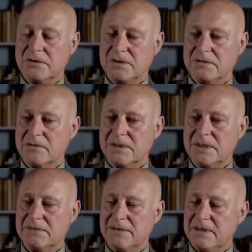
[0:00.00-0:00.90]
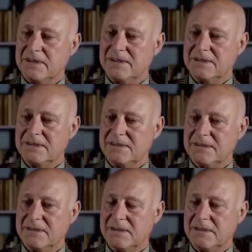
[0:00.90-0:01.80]
the Royal Navy
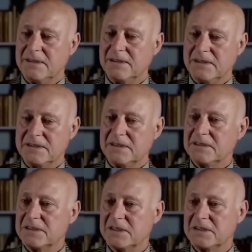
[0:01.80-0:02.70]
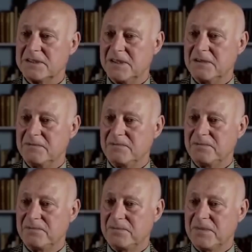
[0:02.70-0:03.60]
in 1960,
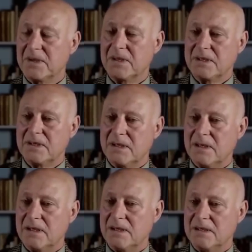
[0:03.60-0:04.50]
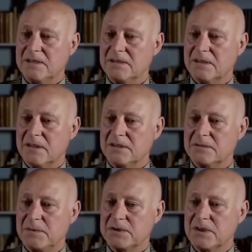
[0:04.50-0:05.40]
and I
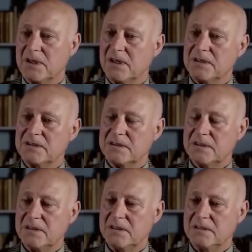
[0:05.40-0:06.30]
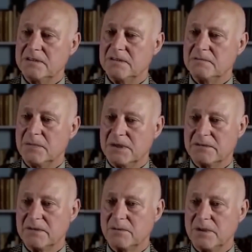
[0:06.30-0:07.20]
specialised in
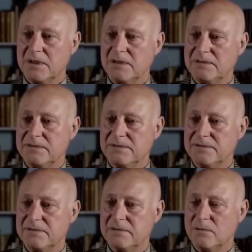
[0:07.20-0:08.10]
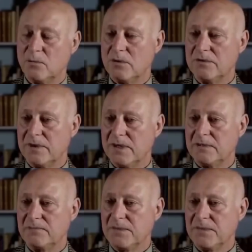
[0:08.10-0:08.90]
microwave warfare.